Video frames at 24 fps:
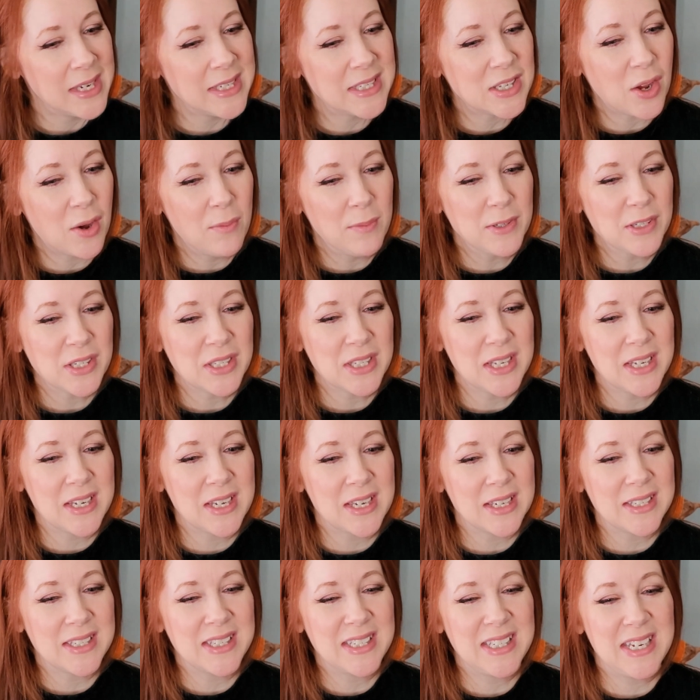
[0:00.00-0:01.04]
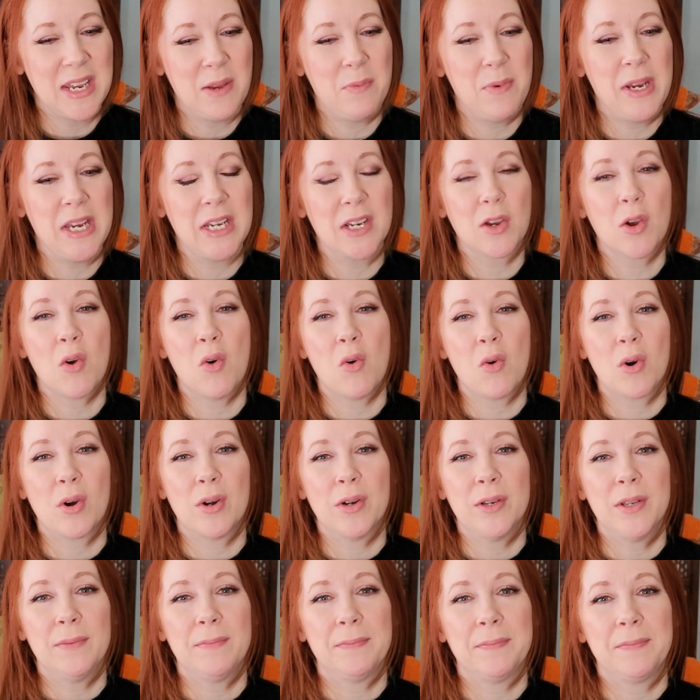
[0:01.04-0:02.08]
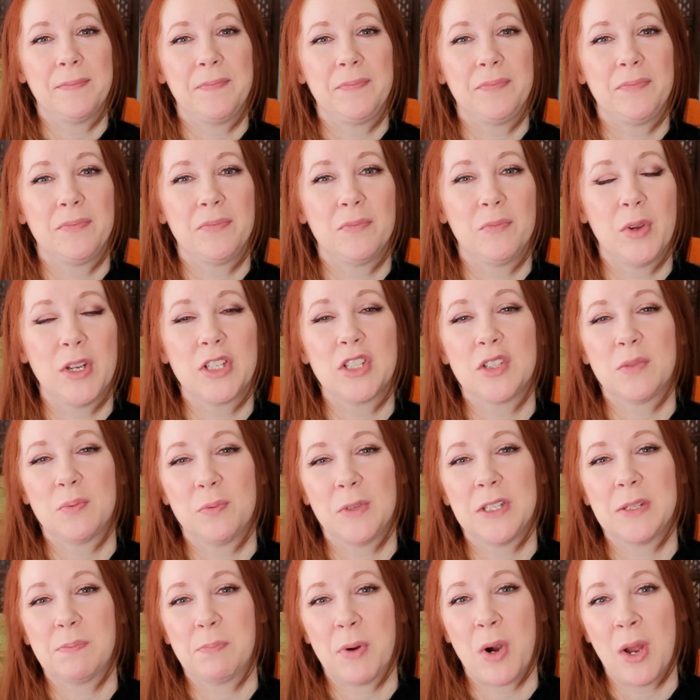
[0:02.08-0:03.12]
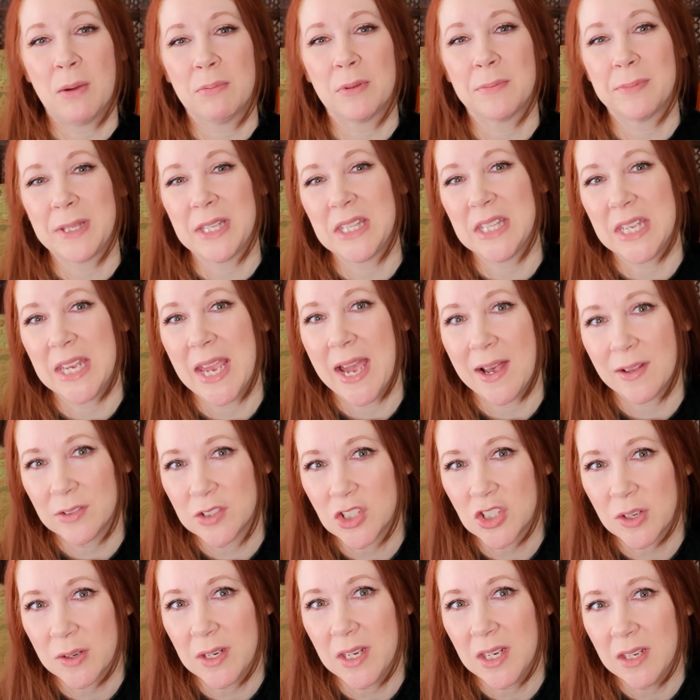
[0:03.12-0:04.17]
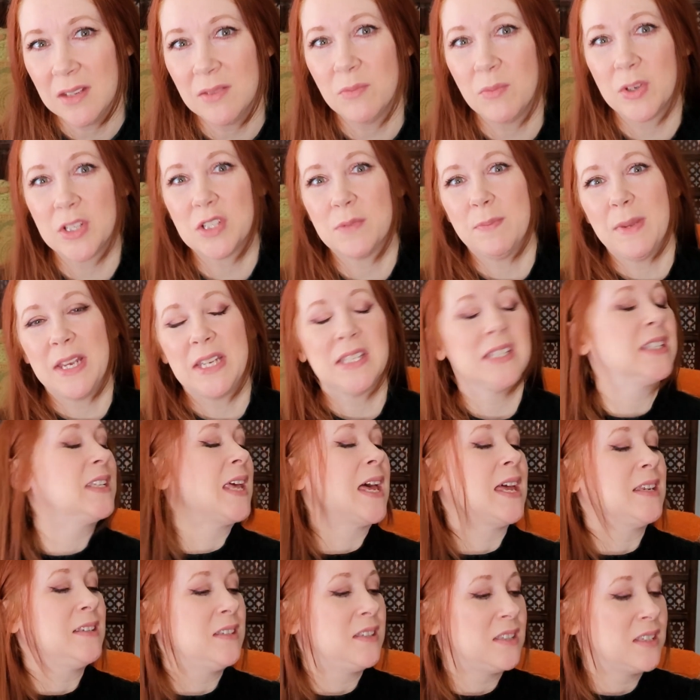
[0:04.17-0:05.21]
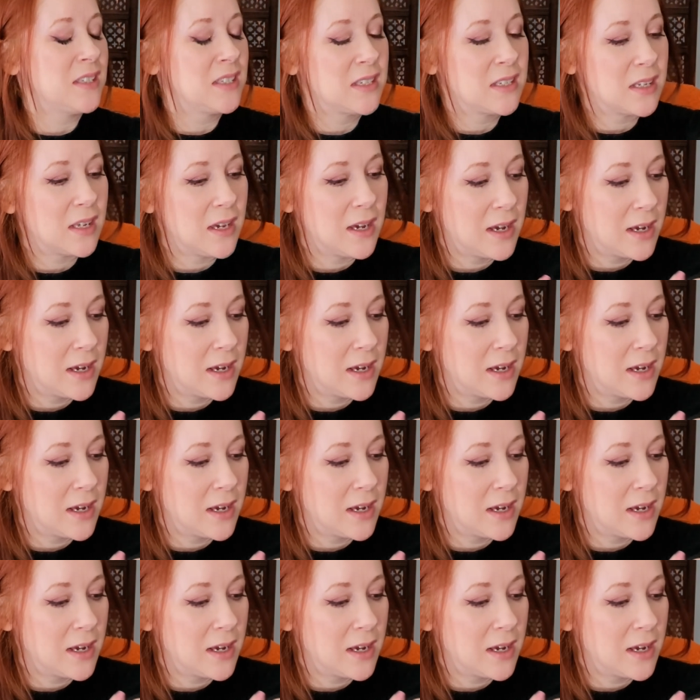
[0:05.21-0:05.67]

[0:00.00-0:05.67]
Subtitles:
almost like a seaweed accord, which is probably the algae, which makes sense.